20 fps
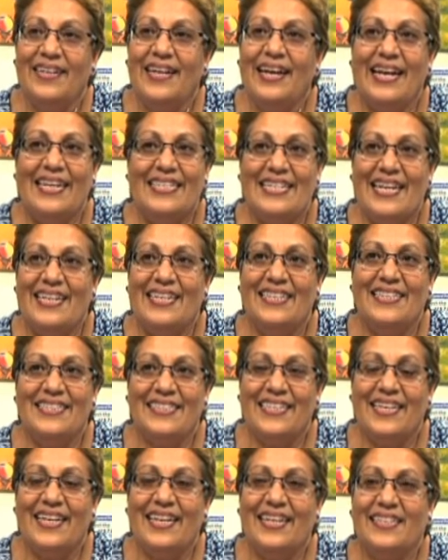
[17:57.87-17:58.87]
at any
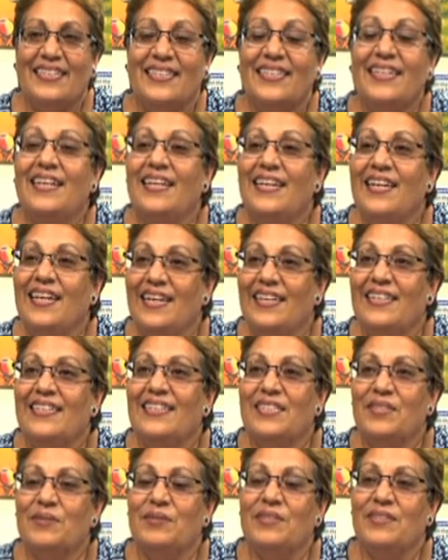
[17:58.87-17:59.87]
stage, it
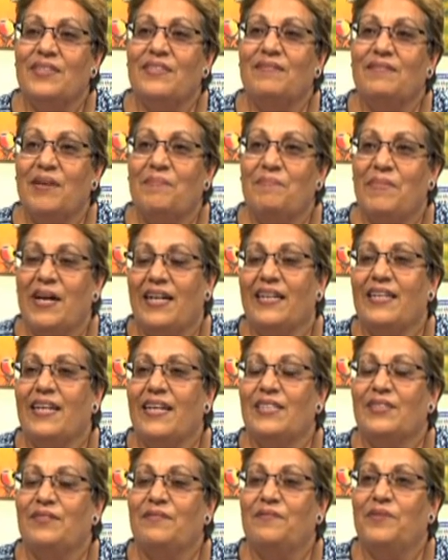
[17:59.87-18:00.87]
is a mild
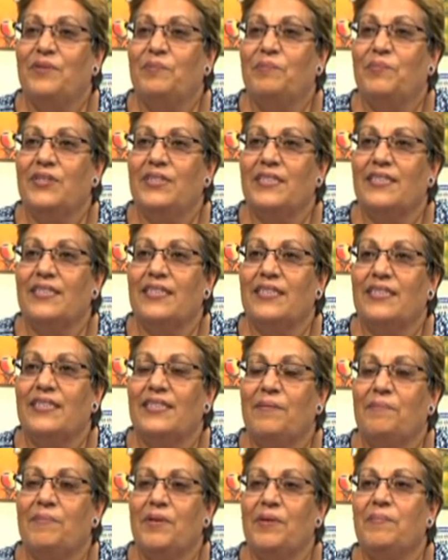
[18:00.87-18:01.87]
case of food poisoning.
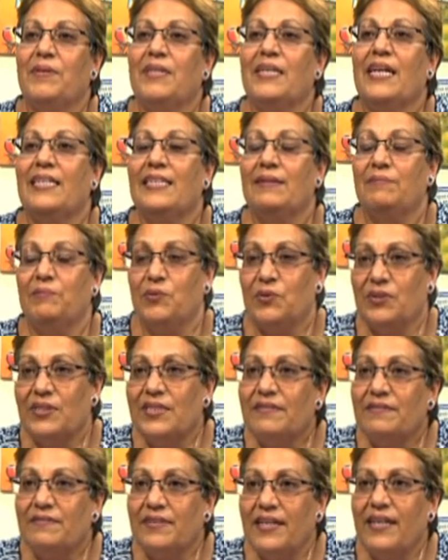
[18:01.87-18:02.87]
Some people get it more
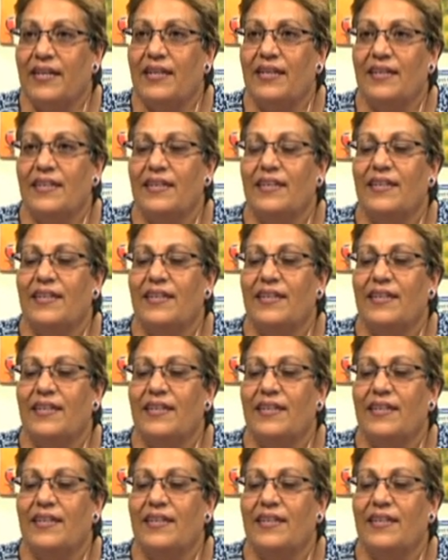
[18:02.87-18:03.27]
severe.